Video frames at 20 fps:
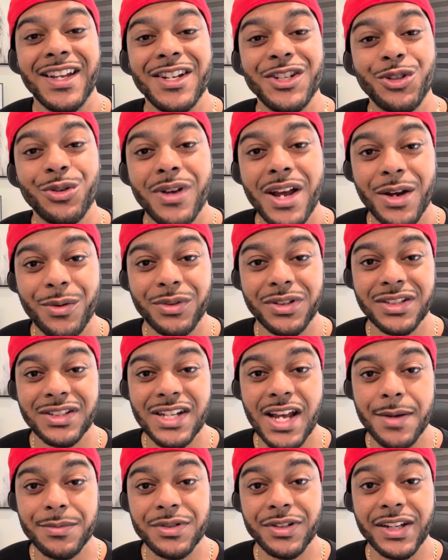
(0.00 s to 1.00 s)
interact with the
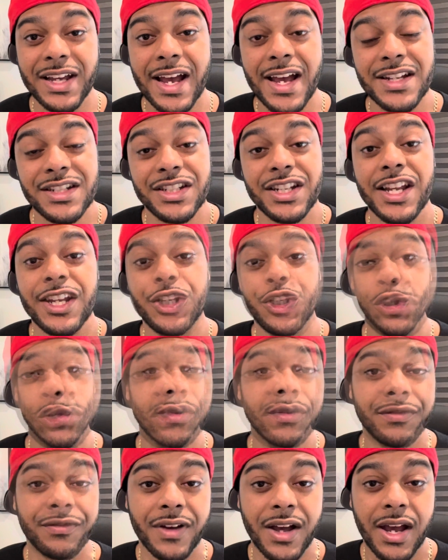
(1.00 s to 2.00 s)
types of guys that you
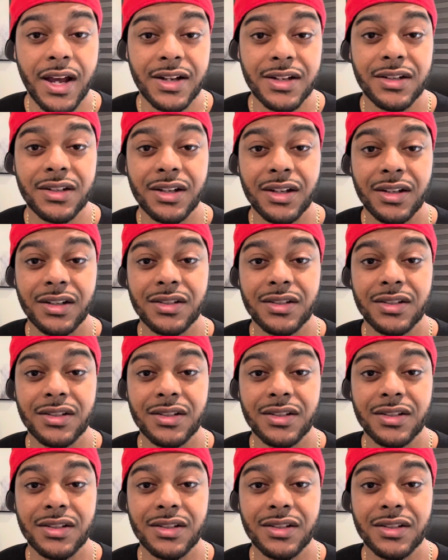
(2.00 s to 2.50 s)
would find